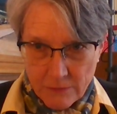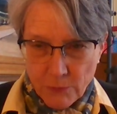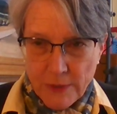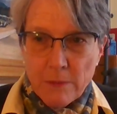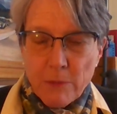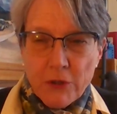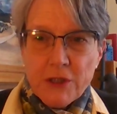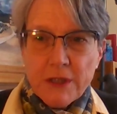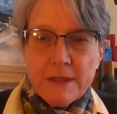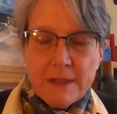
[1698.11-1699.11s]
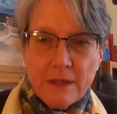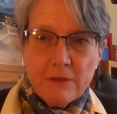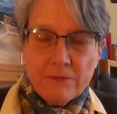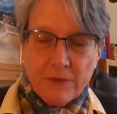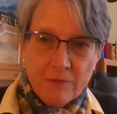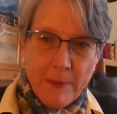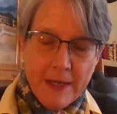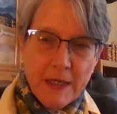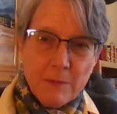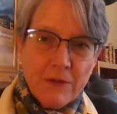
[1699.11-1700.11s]
reemergence of
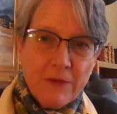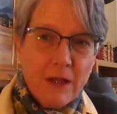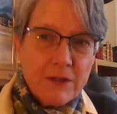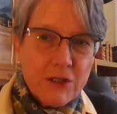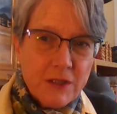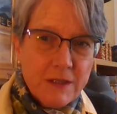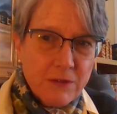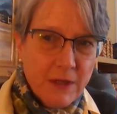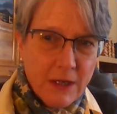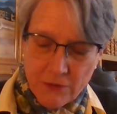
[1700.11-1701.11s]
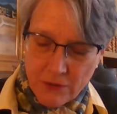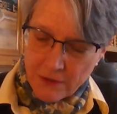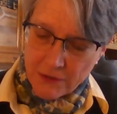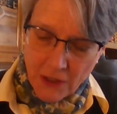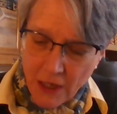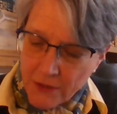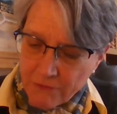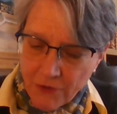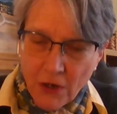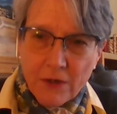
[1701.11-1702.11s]
pagan mythology. So now a lot
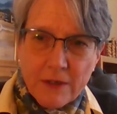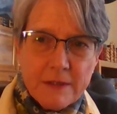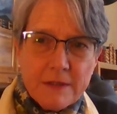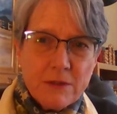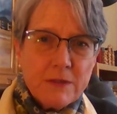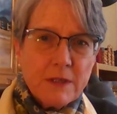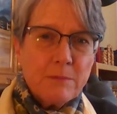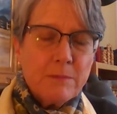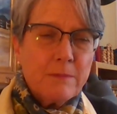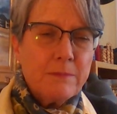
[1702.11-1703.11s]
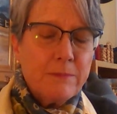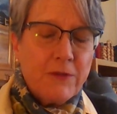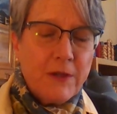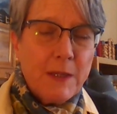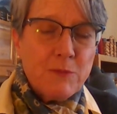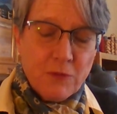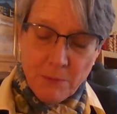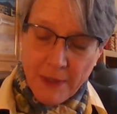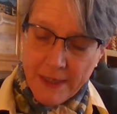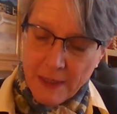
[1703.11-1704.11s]
of art is using themes from
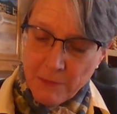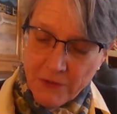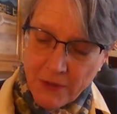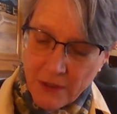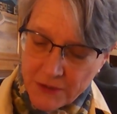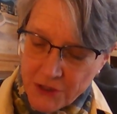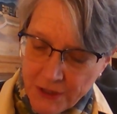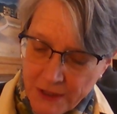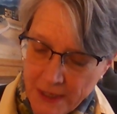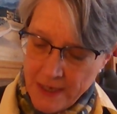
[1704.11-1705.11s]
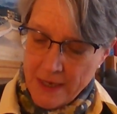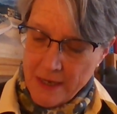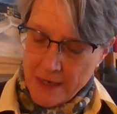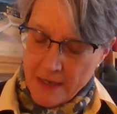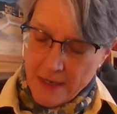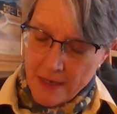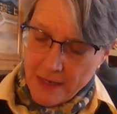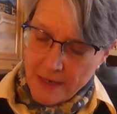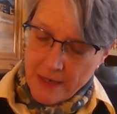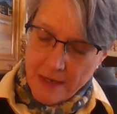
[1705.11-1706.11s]
pagan mythology.
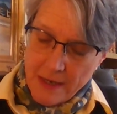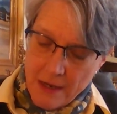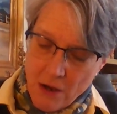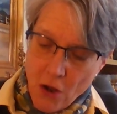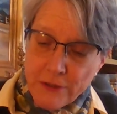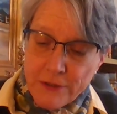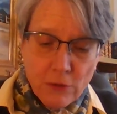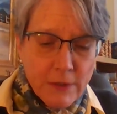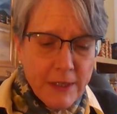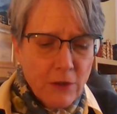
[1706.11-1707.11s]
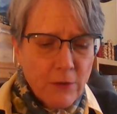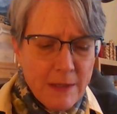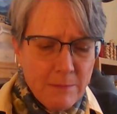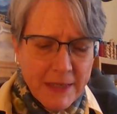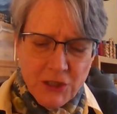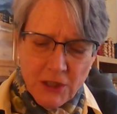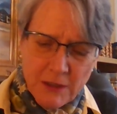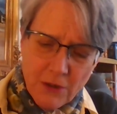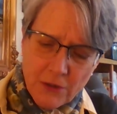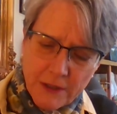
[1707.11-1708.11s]
Also, he
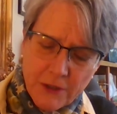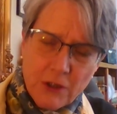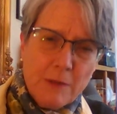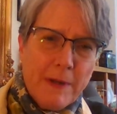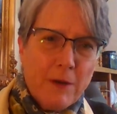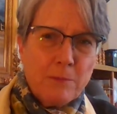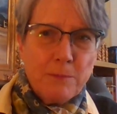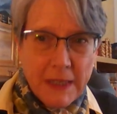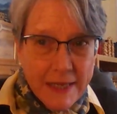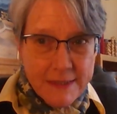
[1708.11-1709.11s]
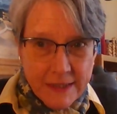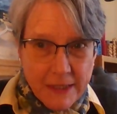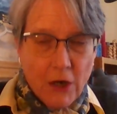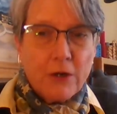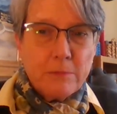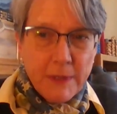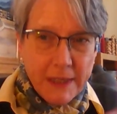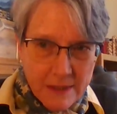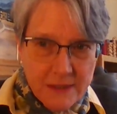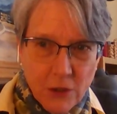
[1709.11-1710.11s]
mentioned earlier about plastic art,
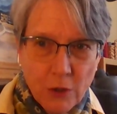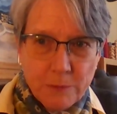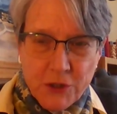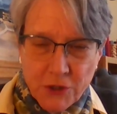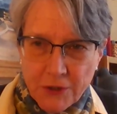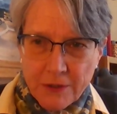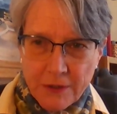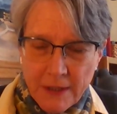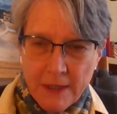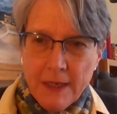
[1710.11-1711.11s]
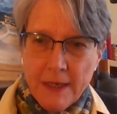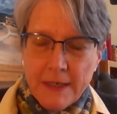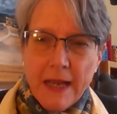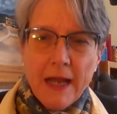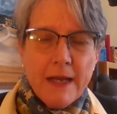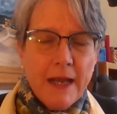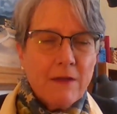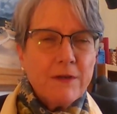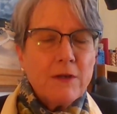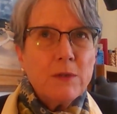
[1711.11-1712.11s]
meaning sculpture, not
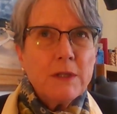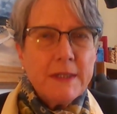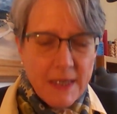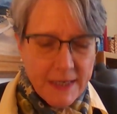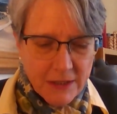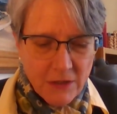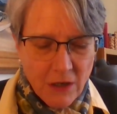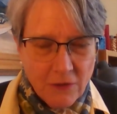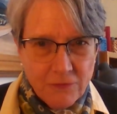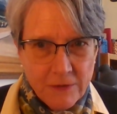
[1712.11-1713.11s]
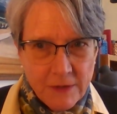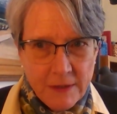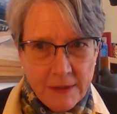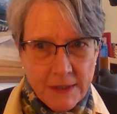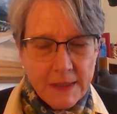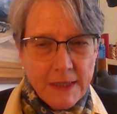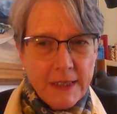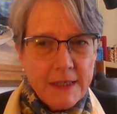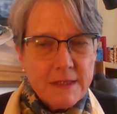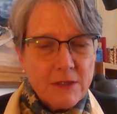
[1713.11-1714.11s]
having really taken off in the
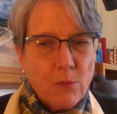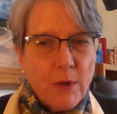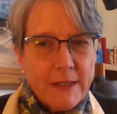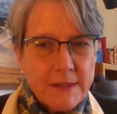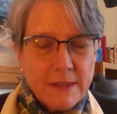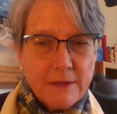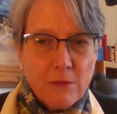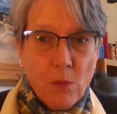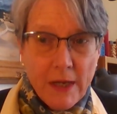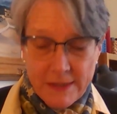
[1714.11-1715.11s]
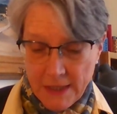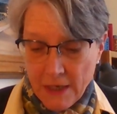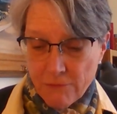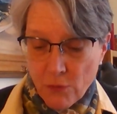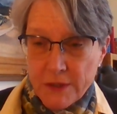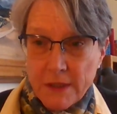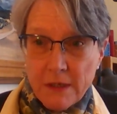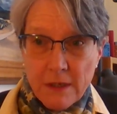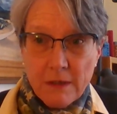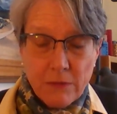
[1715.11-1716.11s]
East the way it did in the West. And of course,
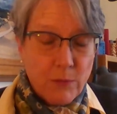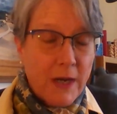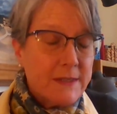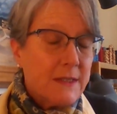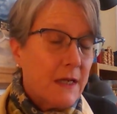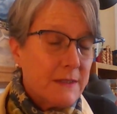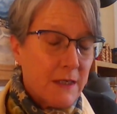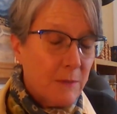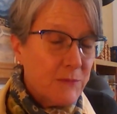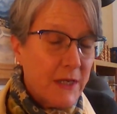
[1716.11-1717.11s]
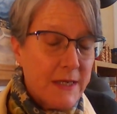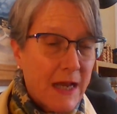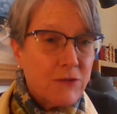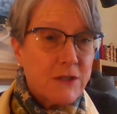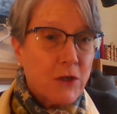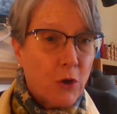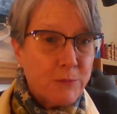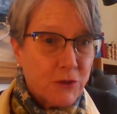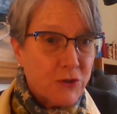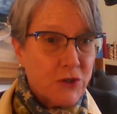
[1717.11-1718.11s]
the Renaissance comes, and now
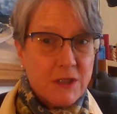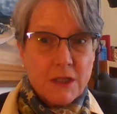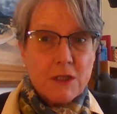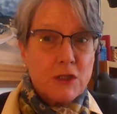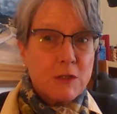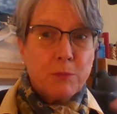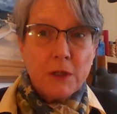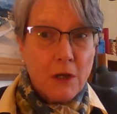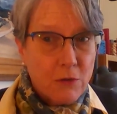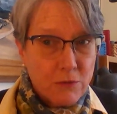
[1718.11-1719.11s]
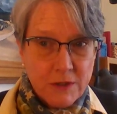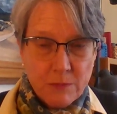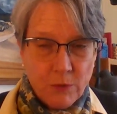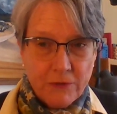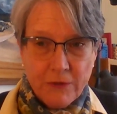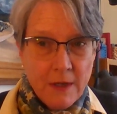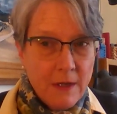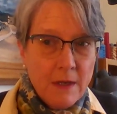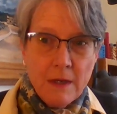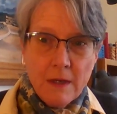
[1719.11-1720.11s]
sculpture just explodes with
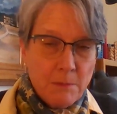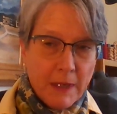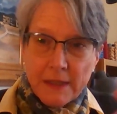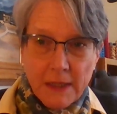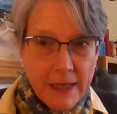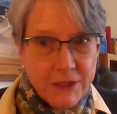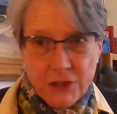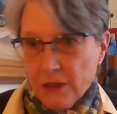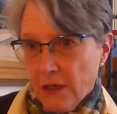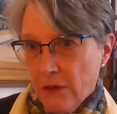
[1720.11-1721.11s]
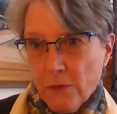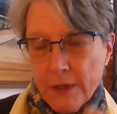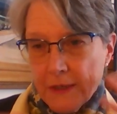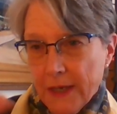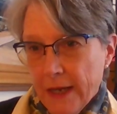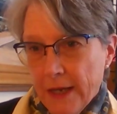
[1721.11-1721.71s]
Michelangelo and